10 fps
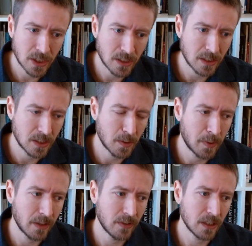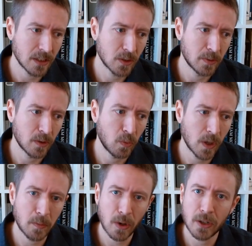just to pivot a little bit,
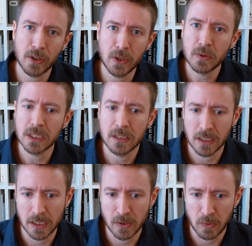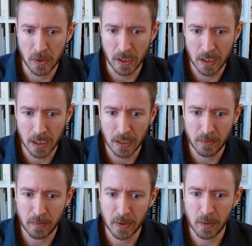what brought you into this work? Kind of,
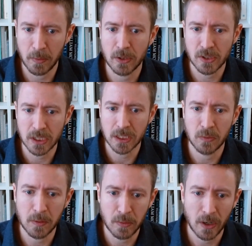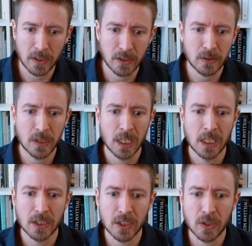you know, personally, what brought you
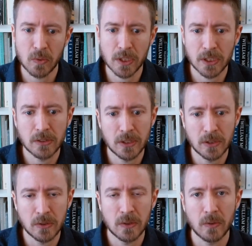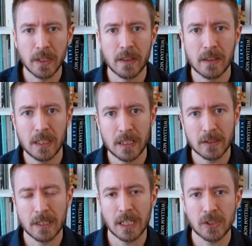to the work you do with the
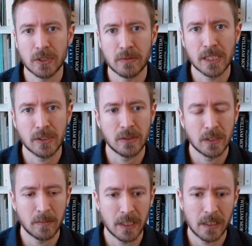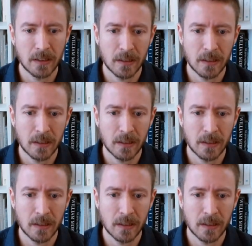International Rescue Committee?